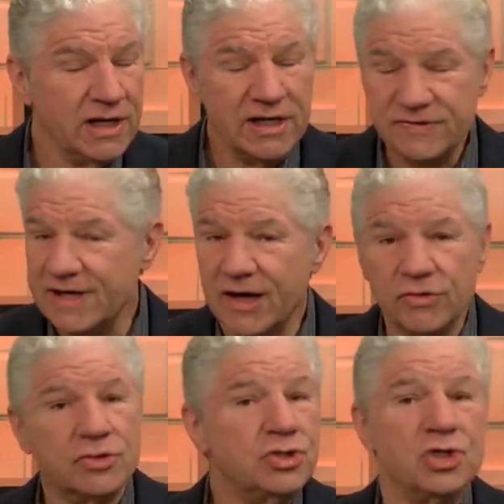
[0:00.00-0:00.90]
is now
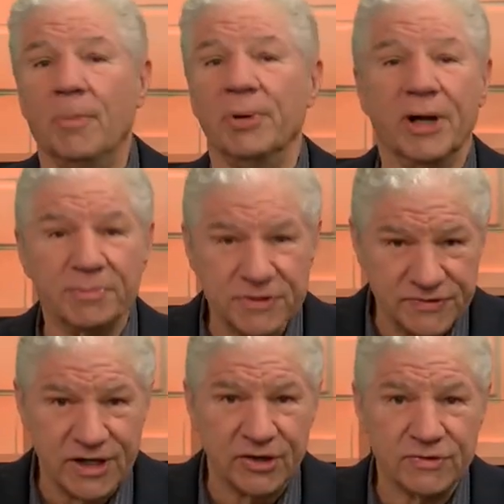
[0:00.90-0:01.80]
jumping up the
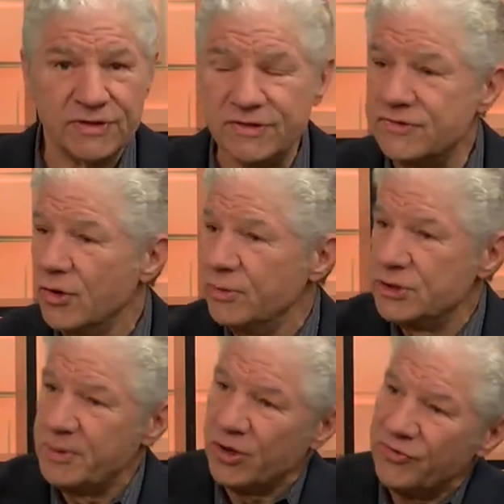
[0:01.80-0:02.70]
stairs. He's so
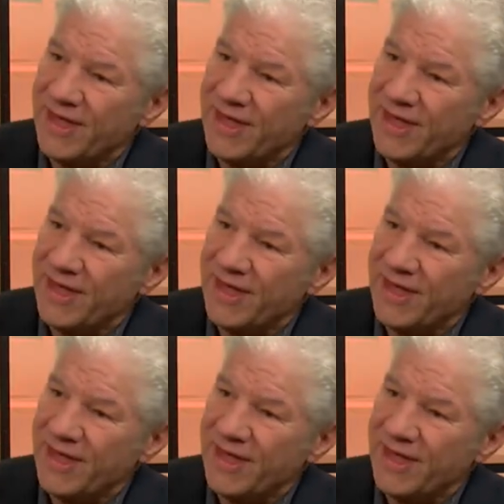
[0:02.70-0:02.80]
much better